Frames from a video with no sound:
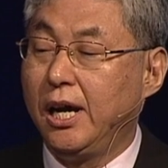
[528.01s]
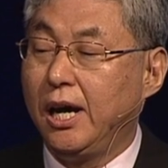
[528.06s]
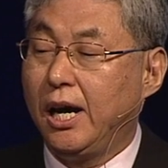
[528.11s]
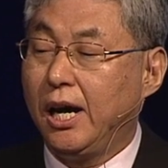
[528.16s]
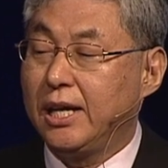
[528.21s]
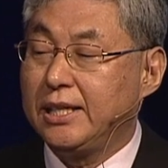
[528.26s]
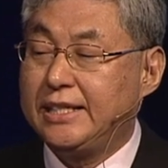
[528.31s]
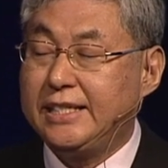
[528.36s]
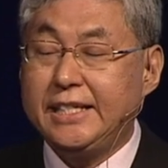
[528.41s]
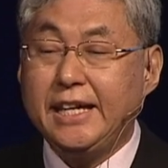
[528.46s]

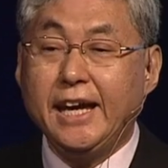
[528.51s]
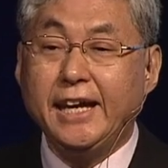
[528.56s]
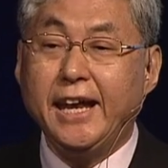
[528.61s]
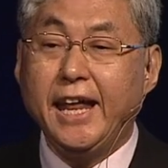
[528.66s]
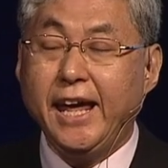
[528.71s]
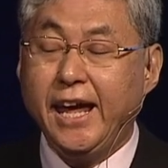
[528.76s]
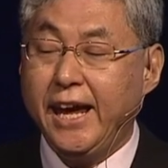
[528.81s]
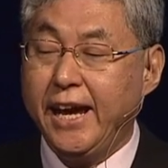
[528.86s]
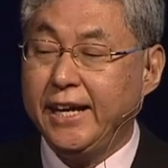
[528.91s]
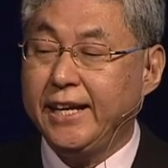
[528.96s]

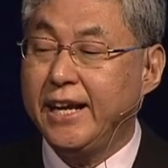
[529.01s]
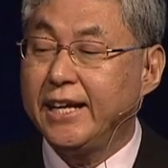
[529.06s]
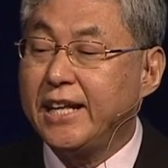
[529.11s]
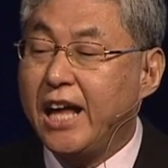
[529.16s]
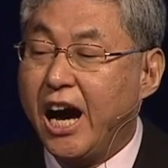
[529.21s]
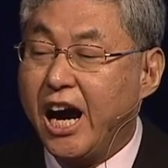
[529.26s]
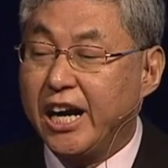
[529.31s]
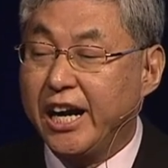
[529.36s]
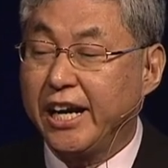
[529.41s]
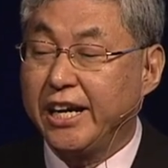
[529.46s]
CNN and
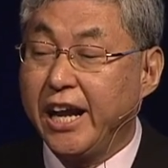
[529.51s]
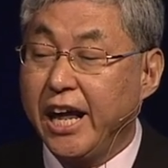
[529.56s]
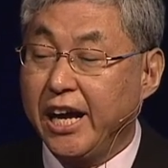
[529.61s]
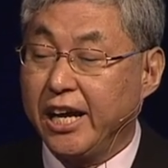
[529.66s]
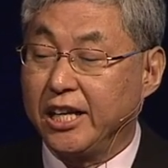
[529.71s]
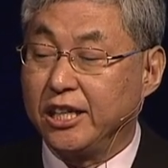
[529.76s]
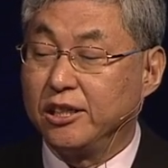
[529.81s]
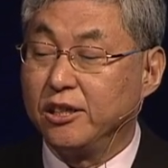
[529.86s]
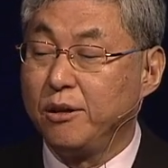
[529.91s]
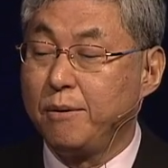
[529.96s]

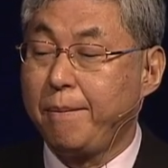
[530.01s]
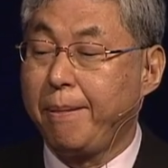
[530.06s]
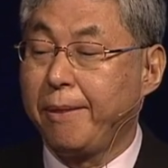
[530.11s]
RNN.